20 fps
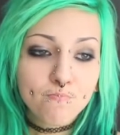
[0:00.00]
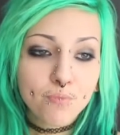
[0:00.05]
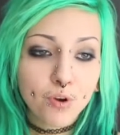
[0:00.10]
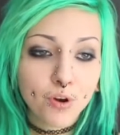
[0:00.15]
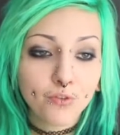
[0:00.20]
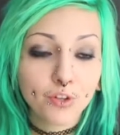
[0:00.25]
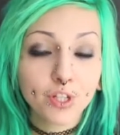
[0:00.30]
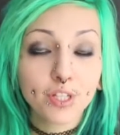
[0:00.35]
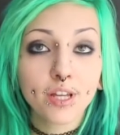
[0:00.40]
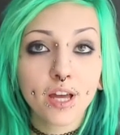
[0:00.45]

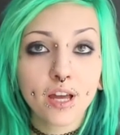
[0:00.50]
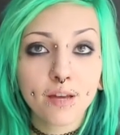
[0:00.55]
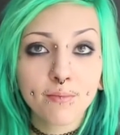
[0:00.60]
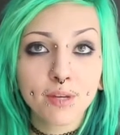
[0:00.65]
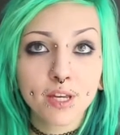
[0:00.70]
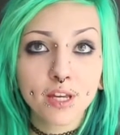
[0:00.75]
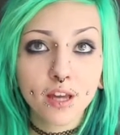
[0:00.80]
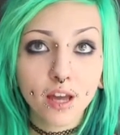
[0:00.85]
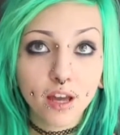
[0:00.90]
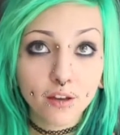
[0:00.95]
perfect
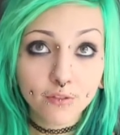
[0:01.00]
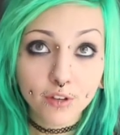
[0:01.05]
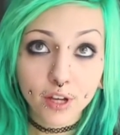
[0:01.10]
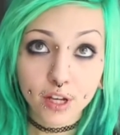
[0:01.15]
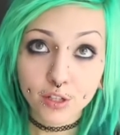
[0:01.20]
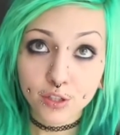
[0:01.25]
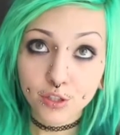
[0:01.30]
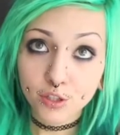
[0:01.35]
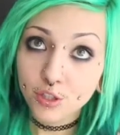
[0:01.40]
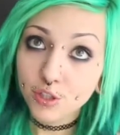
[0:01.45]
timing, I've
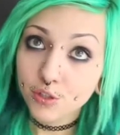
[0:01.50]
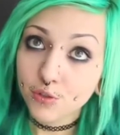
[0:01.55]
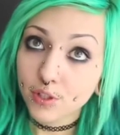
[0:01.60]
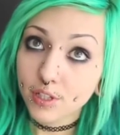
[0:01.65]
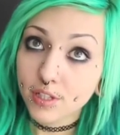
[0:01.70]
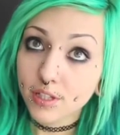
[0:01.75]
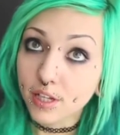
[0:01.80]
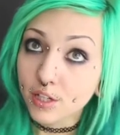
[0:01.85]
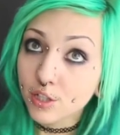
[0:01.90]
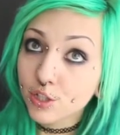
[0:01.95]
got new
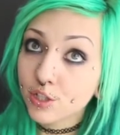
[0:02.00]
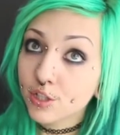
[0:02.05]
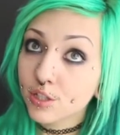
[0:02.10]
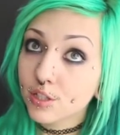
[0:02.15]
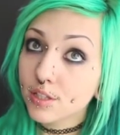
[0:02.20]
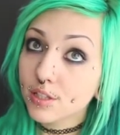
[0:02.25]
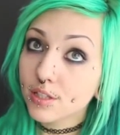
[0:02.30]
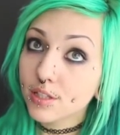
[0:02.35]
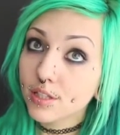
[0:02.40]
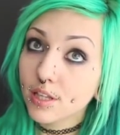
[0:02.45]

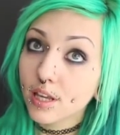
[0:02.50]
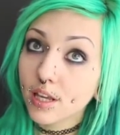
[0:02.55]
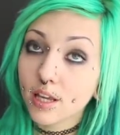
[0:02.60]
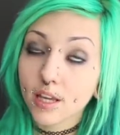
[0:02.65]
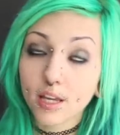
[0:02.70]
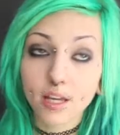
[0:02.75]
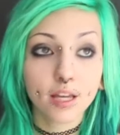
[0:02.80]
extensions,